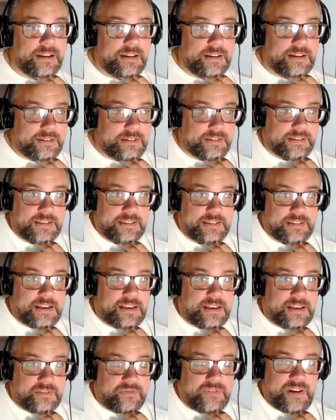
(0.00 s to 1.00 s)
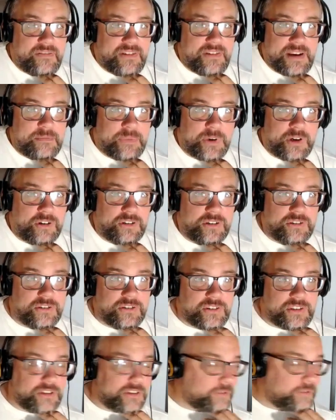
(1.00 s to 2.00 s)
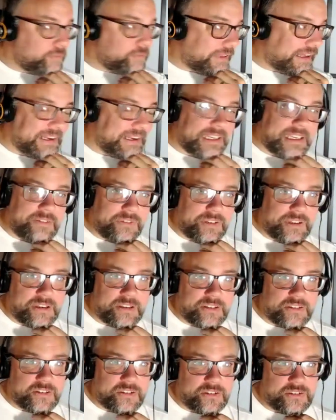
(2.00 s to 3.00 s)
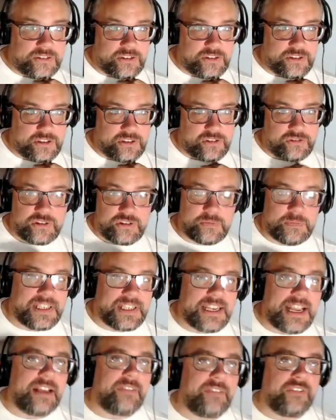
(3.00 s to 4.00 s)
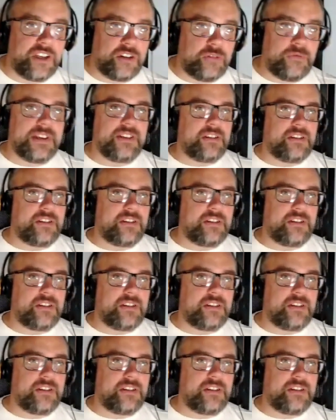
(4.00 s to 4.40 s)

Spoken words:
It's very important to do that, even the sources you trust. But yeah, if you're doing